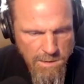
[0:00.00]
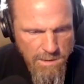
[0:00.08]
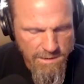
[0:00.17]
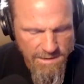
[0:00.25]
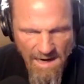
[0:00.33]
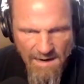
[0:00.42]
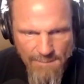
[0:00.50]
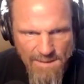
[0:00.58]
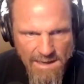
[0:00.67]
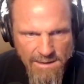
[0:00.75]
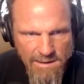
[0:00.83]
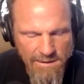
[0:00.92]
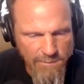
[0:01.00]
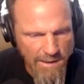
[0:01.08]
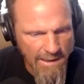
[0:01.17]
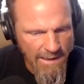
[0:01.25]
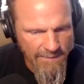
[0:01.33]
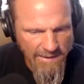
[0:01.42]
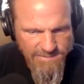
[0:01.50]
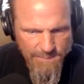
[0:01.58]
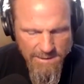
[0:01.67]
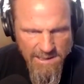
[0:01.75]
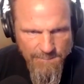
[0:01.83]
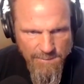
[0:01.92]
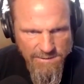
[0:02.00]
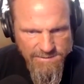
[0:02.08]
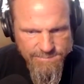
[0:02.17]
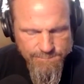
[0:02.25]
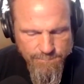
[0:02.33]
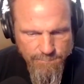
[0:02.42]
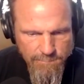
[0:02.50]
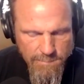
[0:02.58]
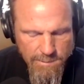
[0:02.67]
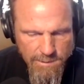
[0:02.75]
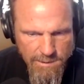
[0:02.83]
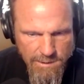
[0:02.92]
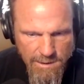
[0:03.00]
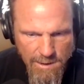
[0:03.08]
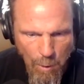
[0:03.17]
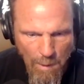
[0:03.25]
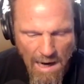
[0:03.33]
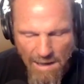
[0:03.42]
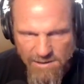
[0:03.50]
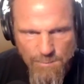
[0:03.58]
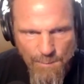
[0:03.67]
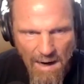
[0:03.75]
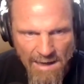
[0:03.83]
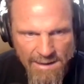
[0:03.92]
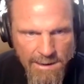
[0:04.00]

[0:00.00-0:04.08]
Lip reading: Yeah, man. And that's been keeping us, occupied.